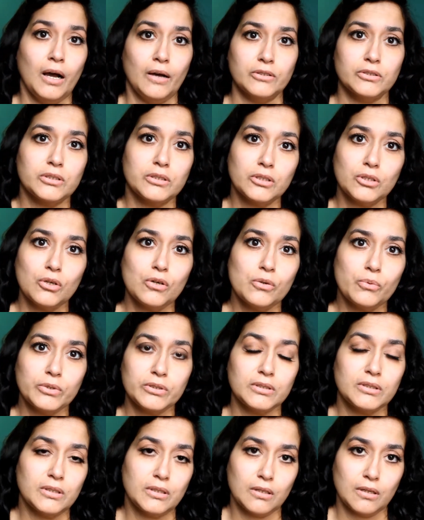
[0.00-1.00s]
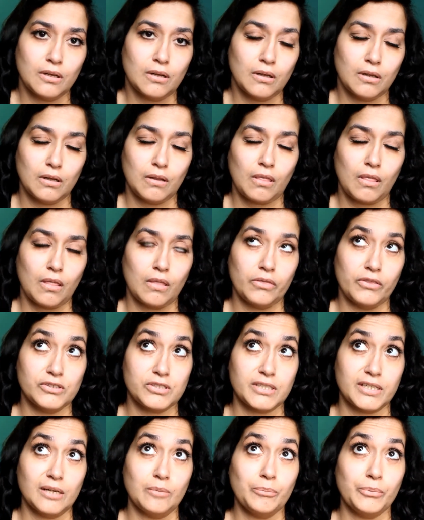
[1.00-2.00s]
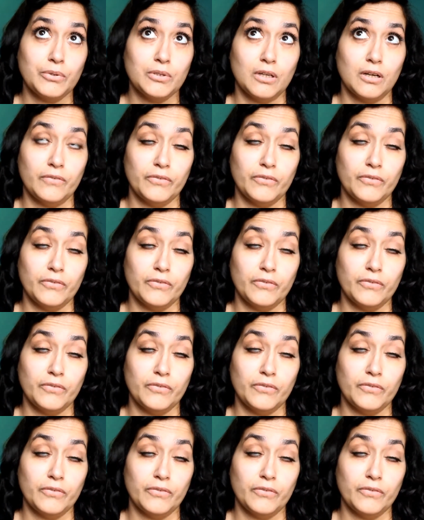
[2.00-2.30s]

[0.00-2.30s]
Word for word: i was gonna go in with the the sample